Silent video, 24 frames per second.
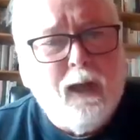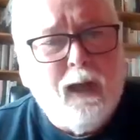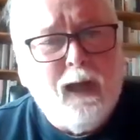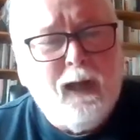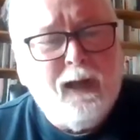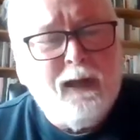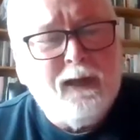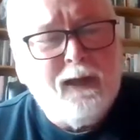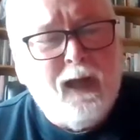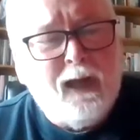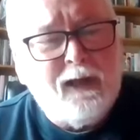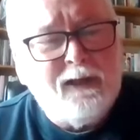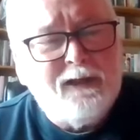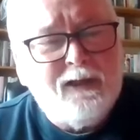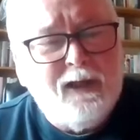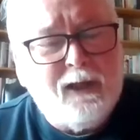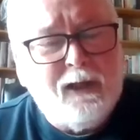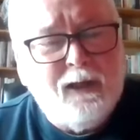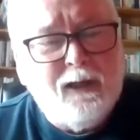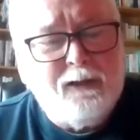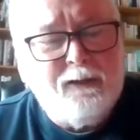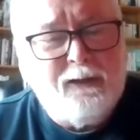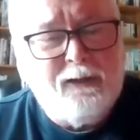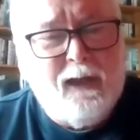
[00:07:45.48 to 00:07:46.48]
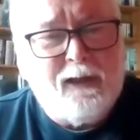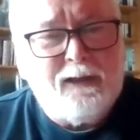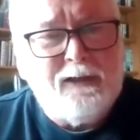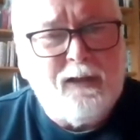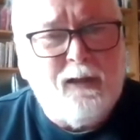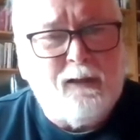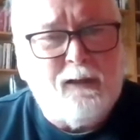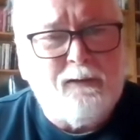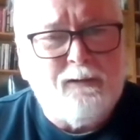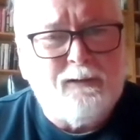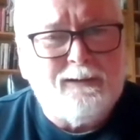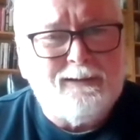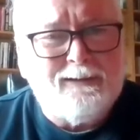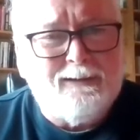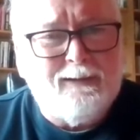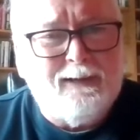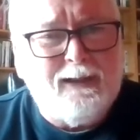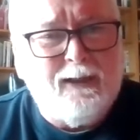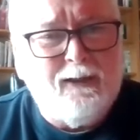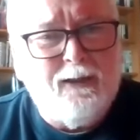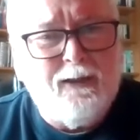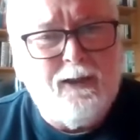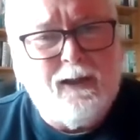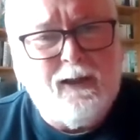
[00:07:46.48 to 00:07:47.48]
I take it that's a
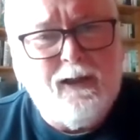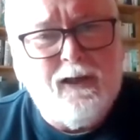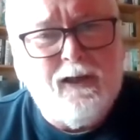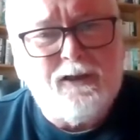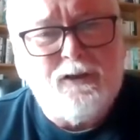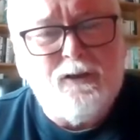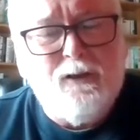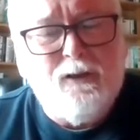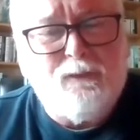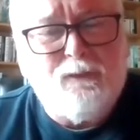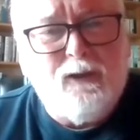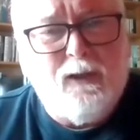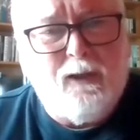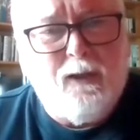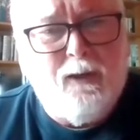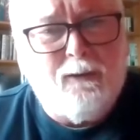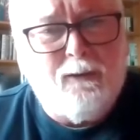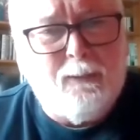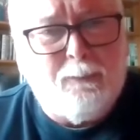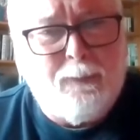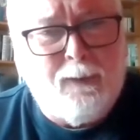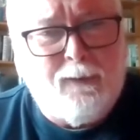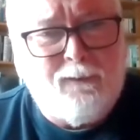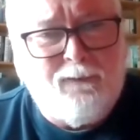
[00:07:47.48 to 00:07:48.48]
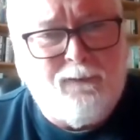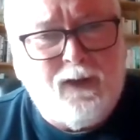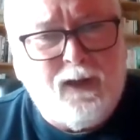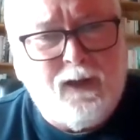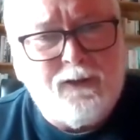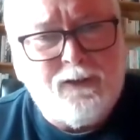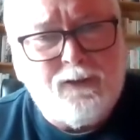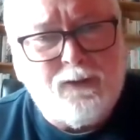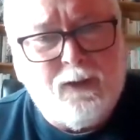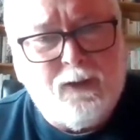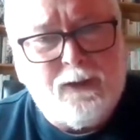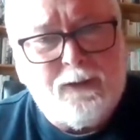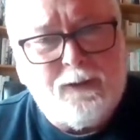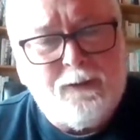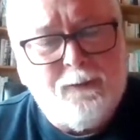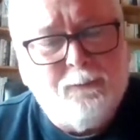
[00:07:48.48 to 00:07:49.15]
clear indication of their preferred choice.